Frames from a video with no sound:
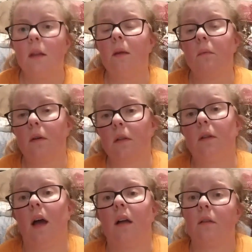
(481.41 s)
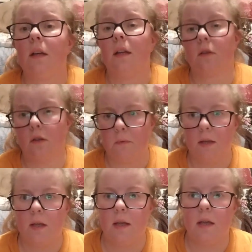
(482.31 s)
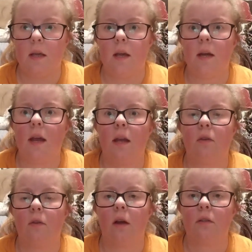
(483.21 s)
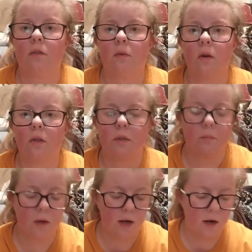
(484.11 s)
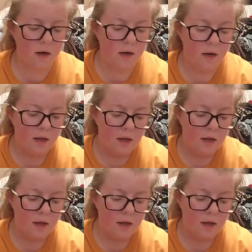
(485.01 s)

then more than likely it's going to be in a drugstore somewhere,